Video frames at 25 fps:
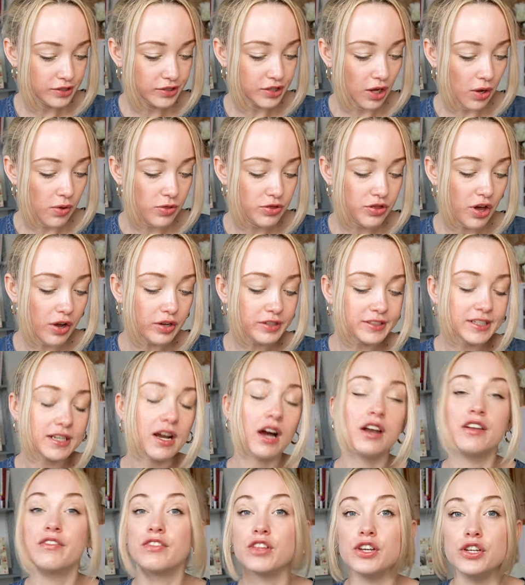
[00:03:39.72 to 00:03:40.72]
So those are
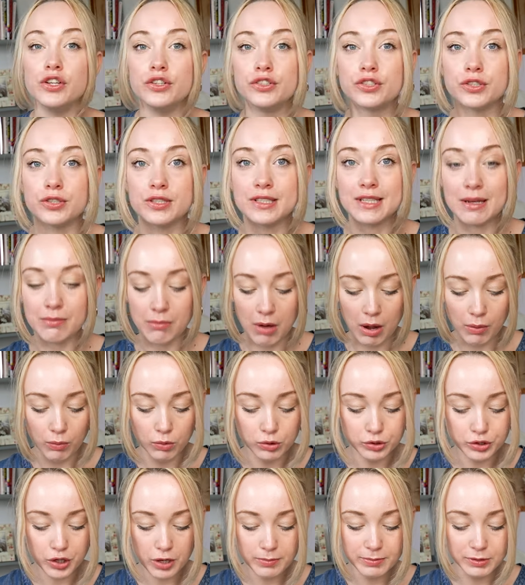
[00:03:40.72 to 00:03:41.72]
kind of the neutrals in my
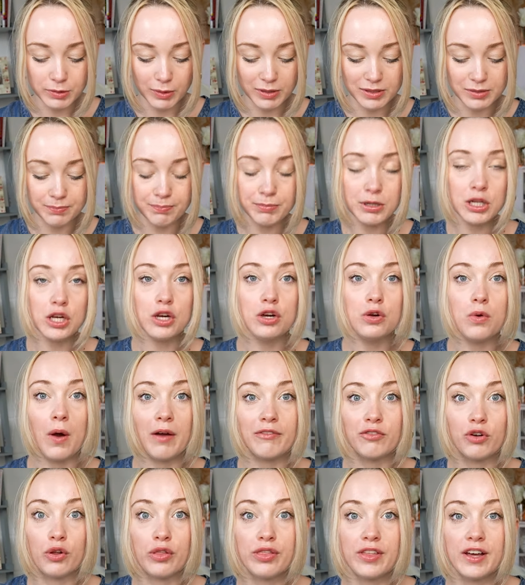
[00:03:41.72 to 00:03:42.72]
wardrobe, as well as blue.
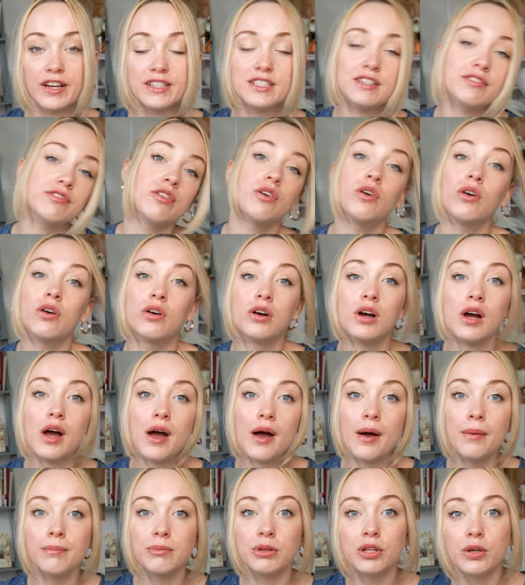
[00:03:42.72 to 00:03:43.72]
I've got 34
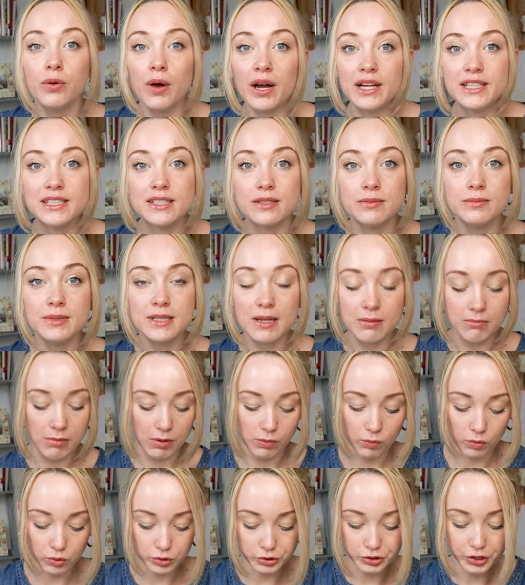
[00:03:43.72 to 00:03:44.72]
blue items in
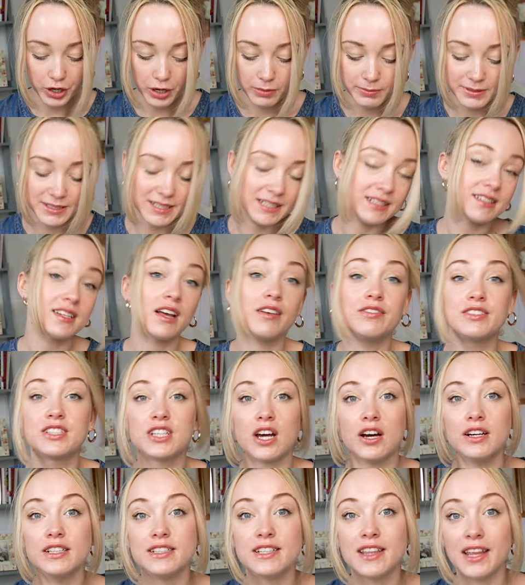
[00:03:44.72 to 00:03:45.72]
my wardrobe since I've
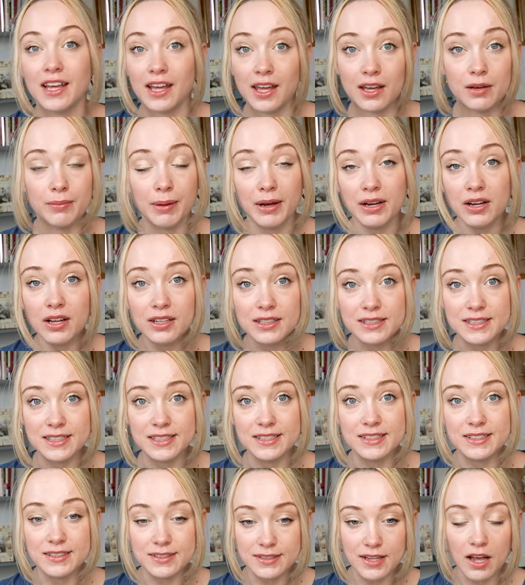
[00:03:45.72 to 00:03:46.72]
started thinking about colour
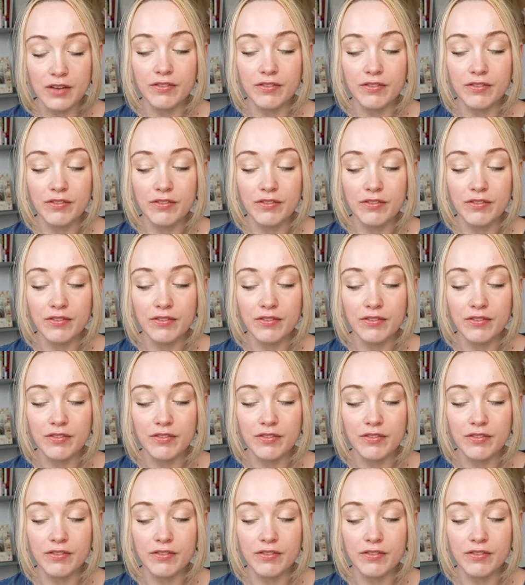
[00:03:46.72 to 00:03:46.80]
seasons.